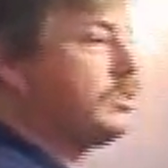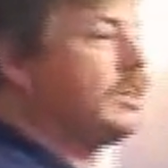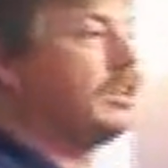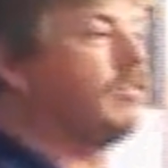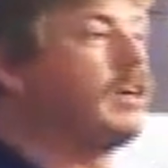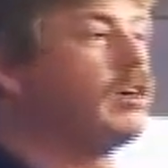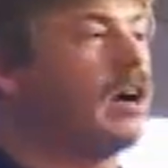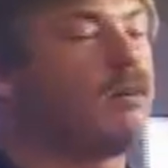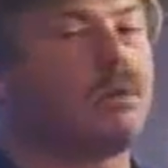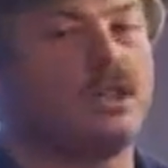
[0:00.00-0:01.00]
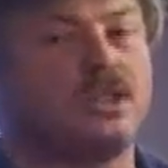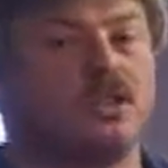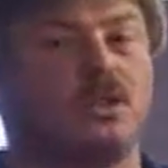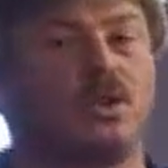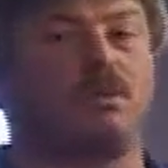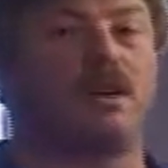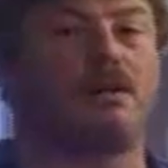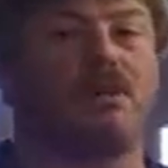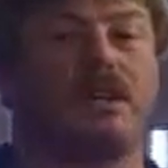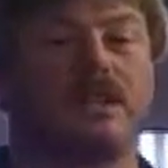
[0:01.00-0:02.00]
the elevator operation to normal
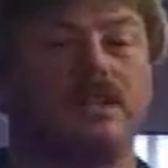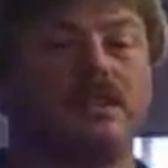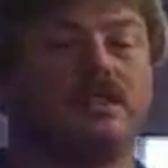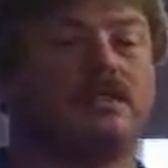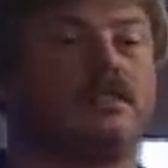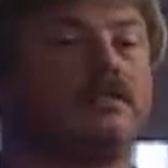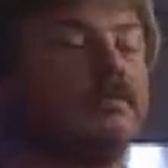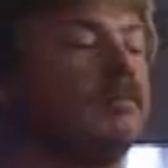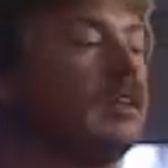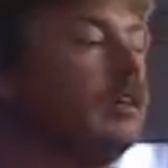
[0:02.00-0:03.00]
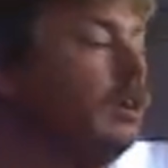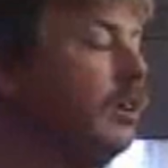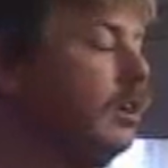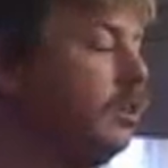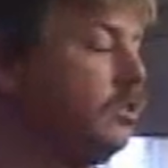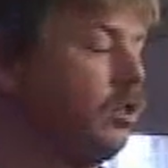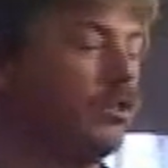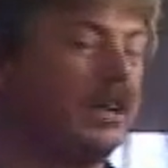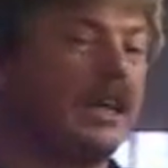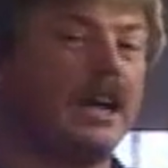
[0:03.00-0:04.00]
operating conditions. So to
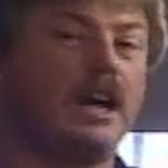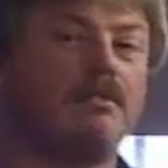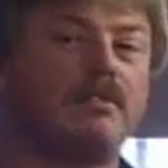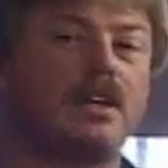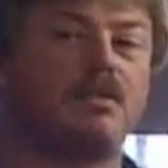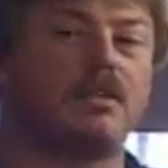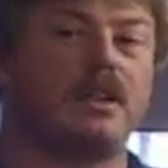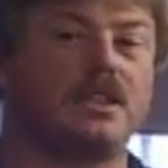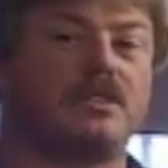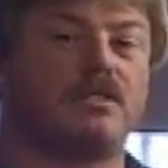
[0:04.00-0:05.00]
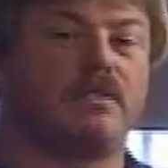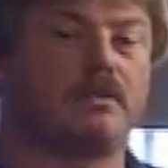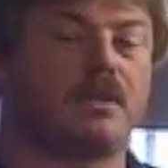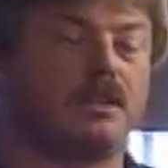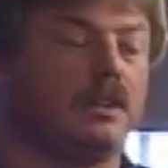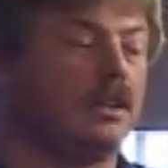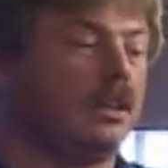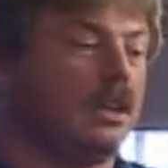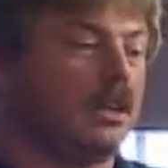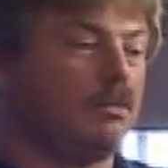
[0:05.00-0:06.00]
recap, a couple things to remember.
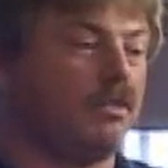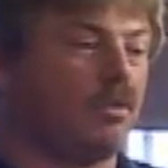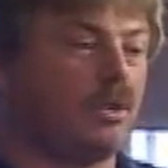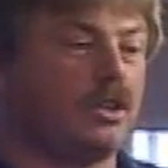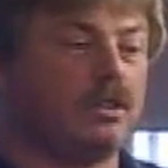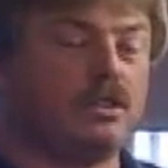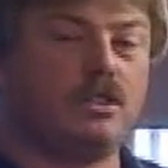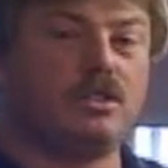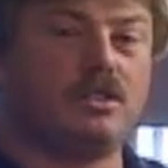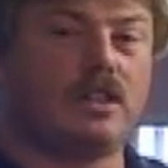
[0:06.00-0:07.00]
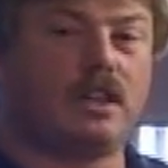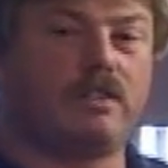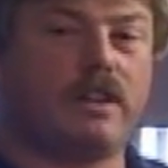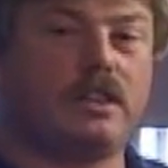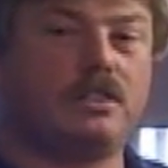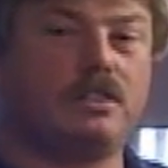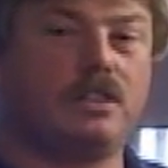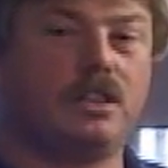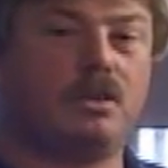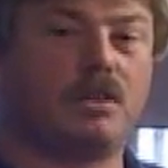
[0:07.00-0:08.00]
Before you use the elevators,
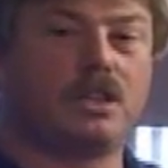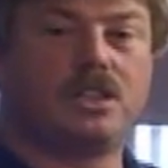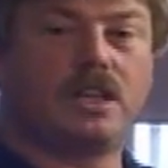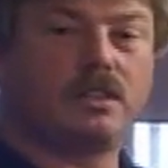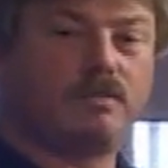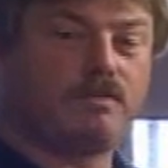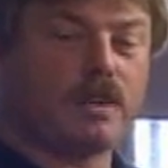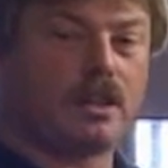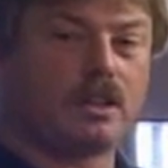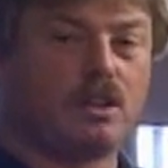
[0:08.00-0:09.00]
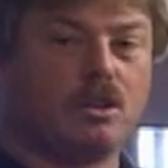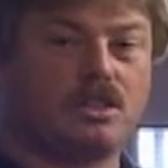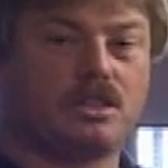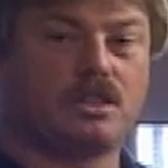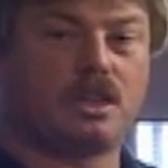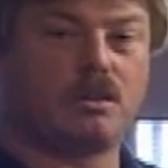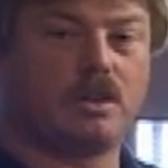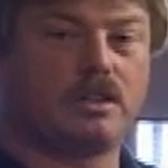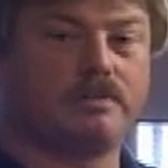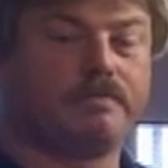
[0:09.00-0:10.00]
you want to find the closest
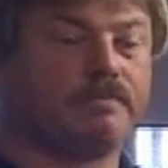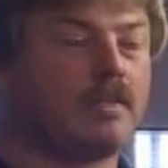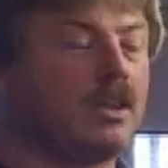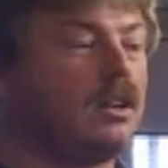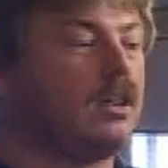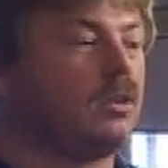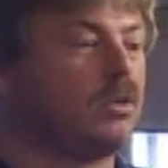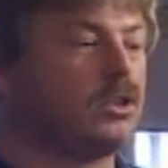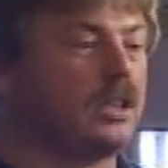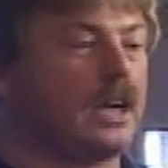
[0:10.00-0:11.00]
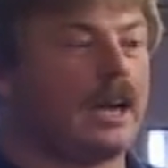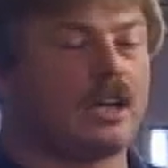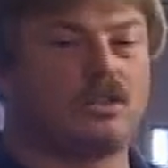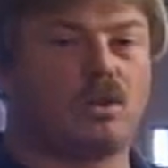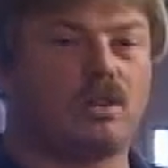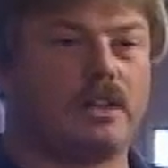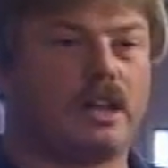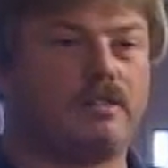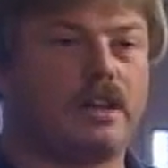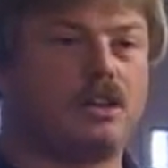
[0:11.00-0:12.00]
stairwell. Once you gain control of the
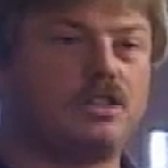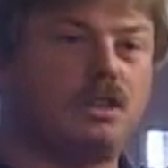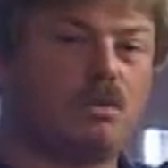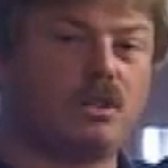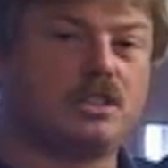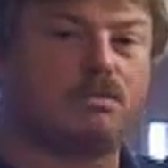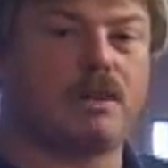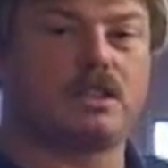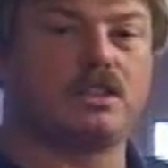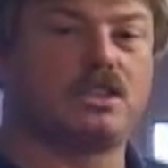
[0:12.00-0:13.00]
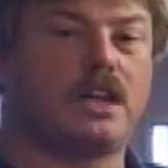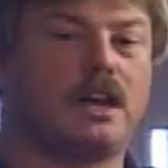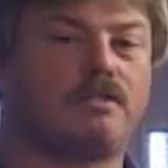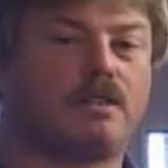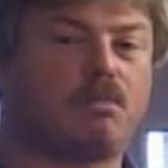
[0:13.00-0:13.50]
elevators, you want to inspect the shaft for